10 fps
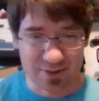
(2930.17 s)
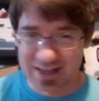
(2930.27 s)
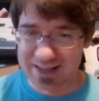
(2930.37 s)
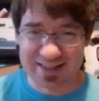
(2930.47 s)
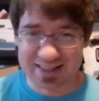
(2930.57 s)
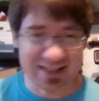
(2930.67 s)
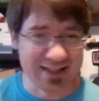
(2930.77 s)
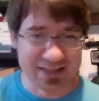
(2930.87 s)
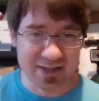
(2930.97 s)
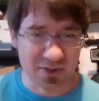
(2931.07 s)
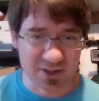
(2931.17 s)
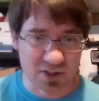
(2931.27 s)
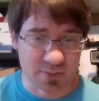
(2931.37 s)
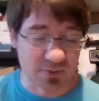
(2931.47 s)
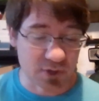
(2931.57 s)
anything illegal in
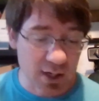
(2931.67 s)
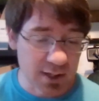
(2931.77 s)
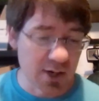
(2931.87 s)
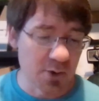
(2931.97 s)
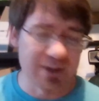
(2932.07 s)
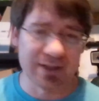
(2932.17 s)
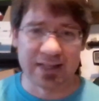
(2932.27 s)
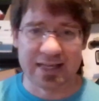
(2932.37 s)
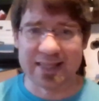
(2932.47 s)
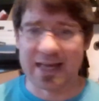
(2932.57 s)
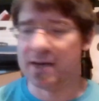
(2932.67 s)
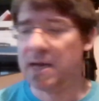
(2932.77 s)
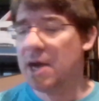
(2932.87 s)
terms of cargo or anything like that.